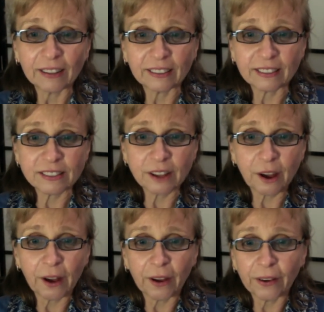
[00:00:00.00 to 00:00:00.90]

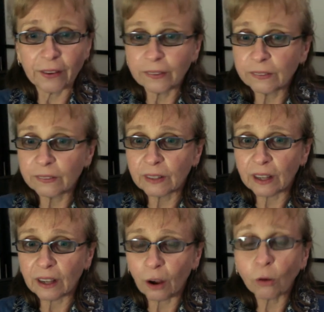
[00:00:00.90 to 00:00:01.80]
So
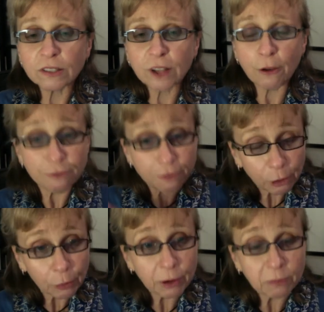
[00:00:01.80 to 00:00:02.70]
also
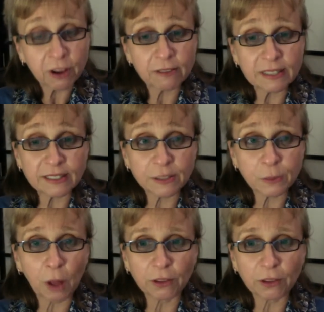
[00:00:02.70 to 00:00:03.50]
fluid movements as well.